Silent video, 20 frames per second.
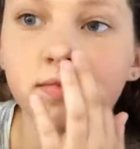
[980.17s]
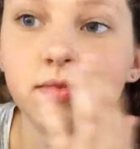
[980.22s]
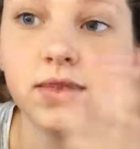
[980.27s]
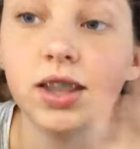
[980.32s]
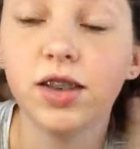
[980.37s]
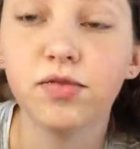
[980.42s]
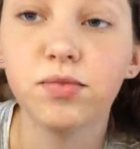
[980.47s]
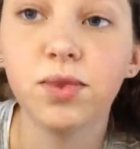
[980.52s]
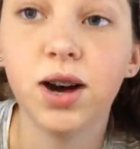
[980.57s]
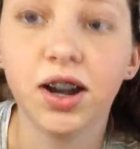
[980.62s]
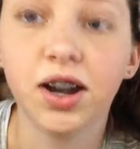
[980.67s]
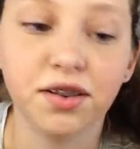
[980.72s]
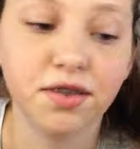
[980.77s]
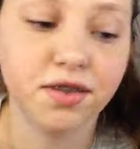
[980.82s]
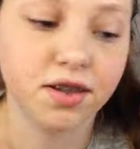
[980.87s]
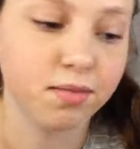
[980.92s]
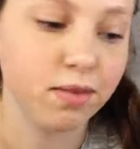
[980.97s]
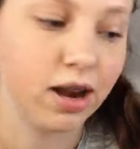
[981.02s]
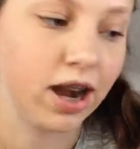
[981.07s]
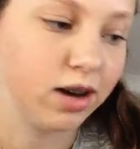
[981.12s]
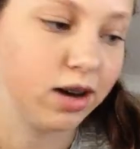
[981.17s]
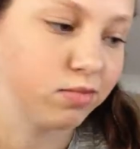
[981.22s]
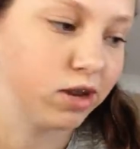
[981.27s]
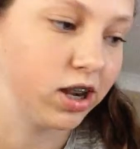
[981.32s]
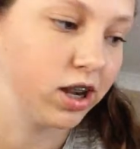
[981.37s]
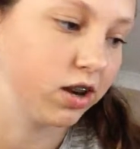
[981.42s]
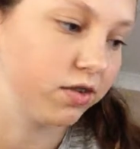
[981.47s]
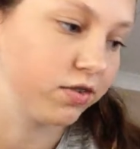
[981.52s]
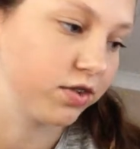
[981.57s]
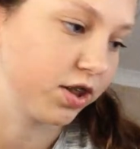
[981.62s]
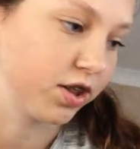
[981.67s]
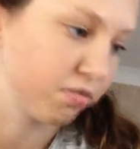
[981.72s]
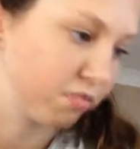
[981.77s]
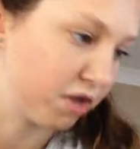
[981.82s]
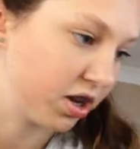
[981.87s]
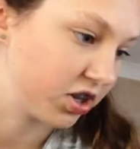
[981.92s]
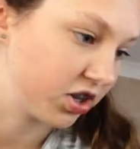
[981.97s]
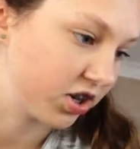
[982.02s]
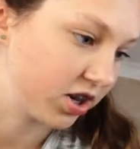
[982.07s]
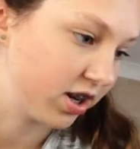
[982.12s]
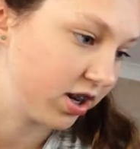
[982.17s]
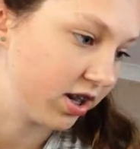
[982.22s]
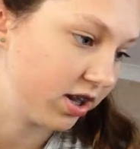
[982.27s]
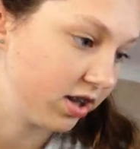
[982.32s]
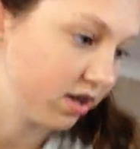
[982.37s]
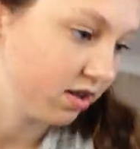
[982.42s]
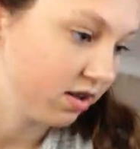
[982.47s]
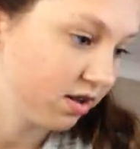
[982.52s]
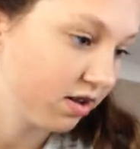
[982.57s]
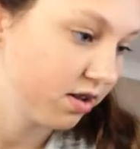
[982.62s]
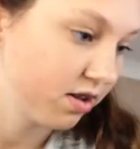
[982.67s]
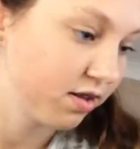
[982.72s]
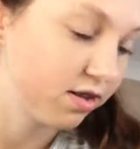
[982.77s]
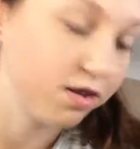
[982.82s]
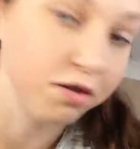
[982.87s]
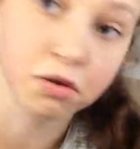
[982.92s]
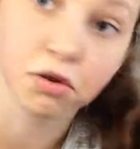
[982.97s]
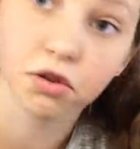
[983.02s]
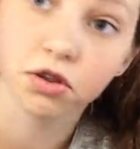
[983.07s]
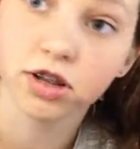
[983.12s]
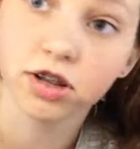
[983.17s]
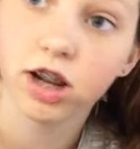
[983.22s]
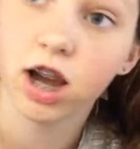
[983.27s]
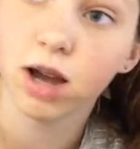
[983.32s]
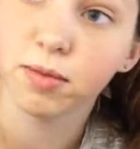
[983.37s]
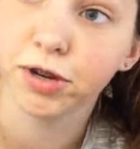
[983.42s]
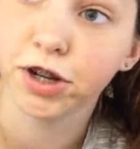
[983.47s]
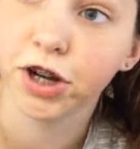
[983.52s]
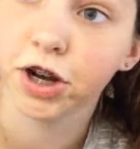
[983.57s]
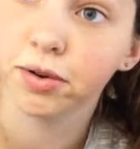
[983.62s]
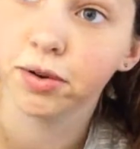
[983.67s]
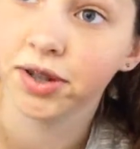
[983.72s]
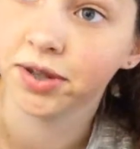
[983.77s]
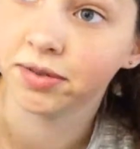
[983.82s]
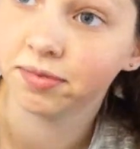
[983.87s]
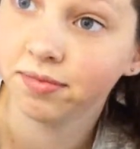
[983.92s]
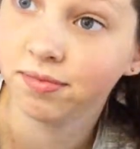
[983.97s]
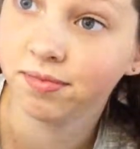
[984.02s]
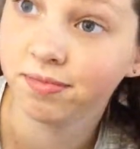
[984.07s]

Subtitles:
Never mind, somehow my oven has magically still got the timer going.